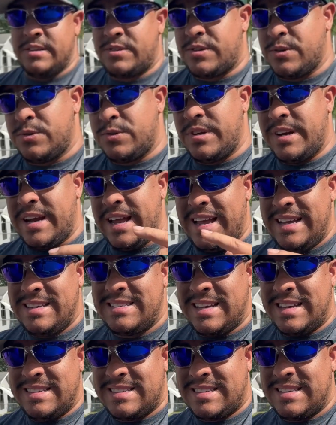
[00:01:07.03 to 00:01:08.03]
So today
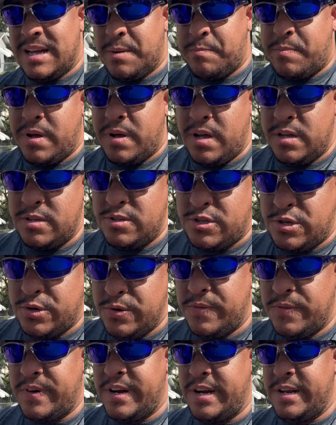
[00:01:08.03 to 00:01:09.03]
is a step
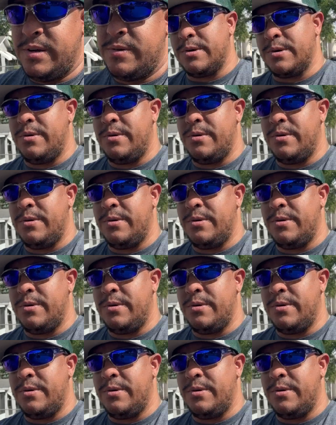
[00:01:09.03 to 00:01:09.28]
2 video,